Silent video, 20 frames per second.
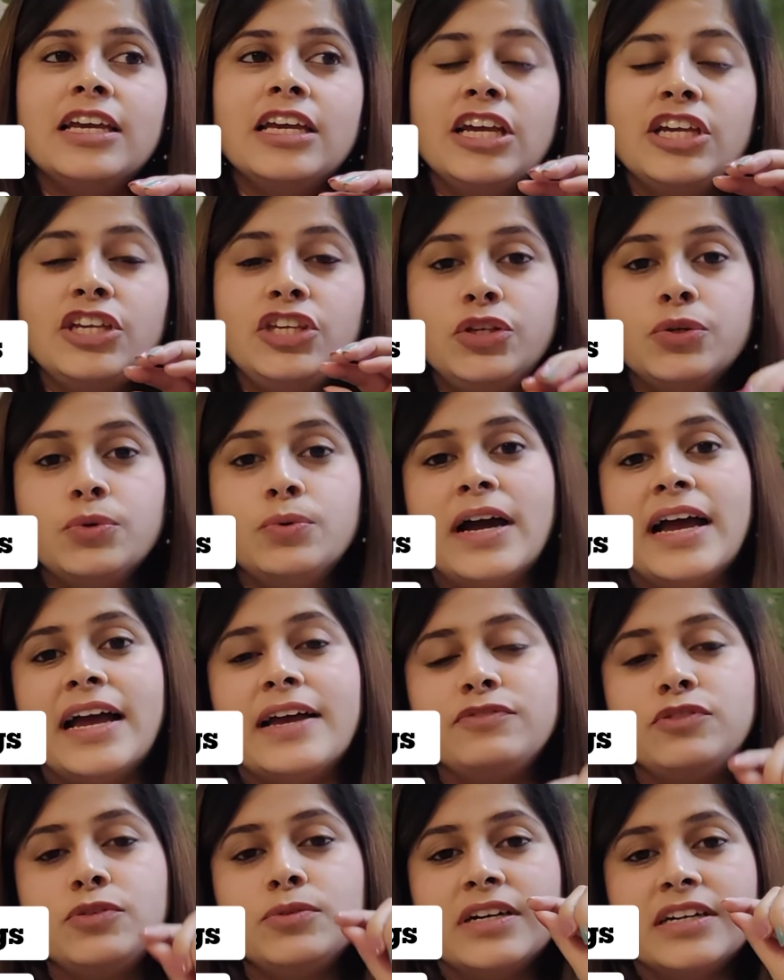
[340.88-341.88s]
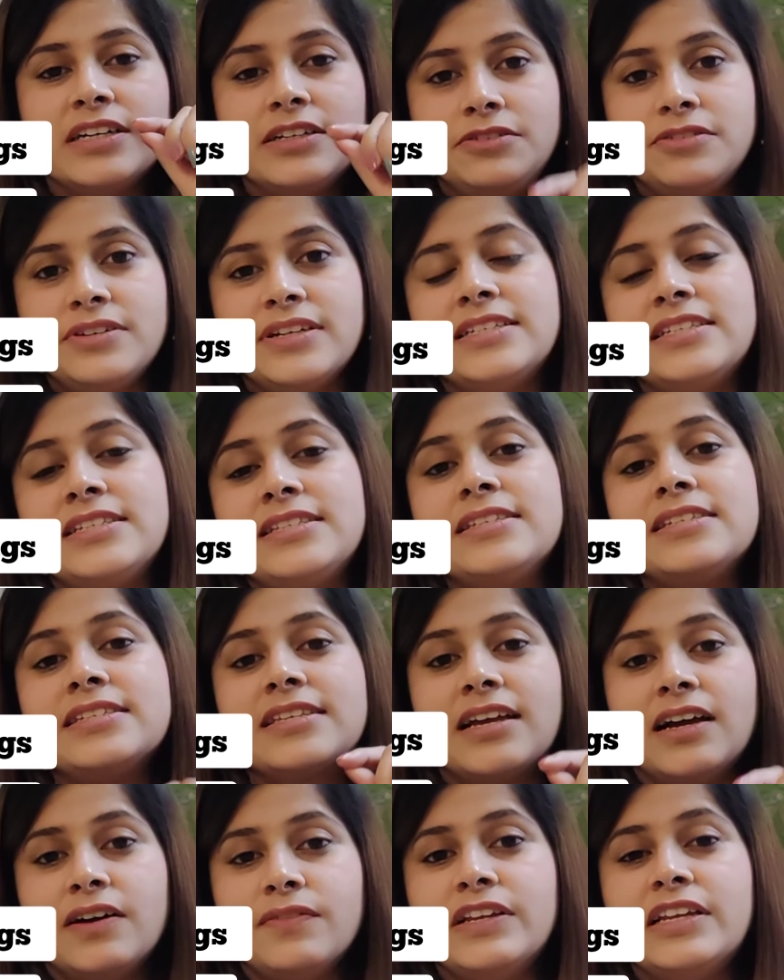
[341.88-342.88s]
You have to address this
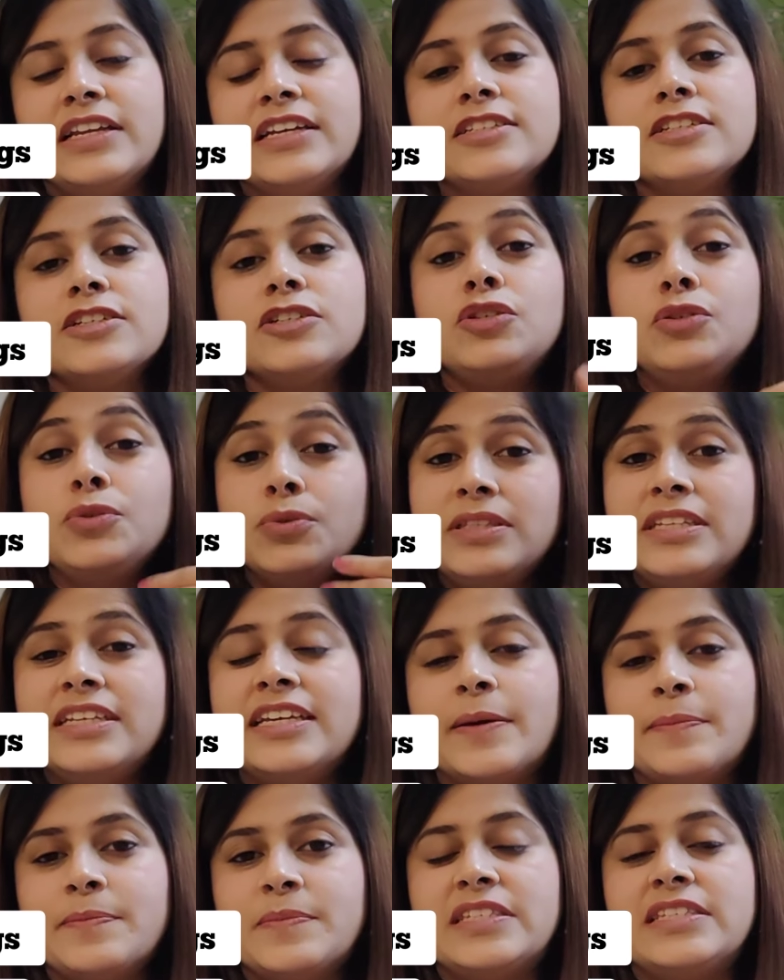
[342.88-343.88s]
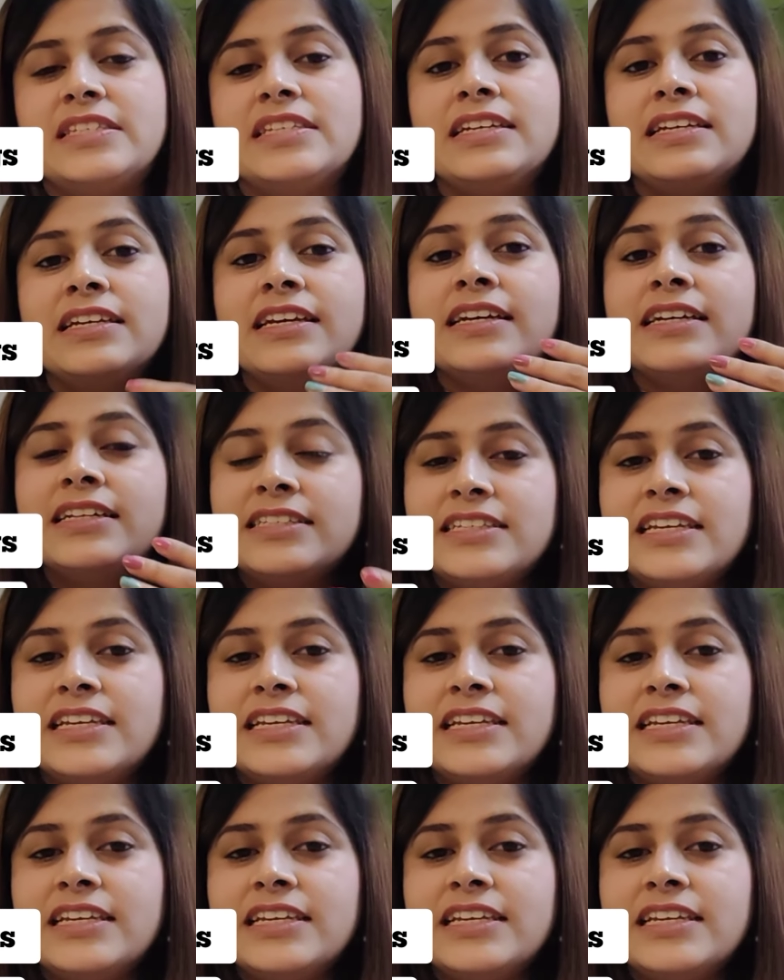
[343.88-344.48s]
cover letter to the embassy.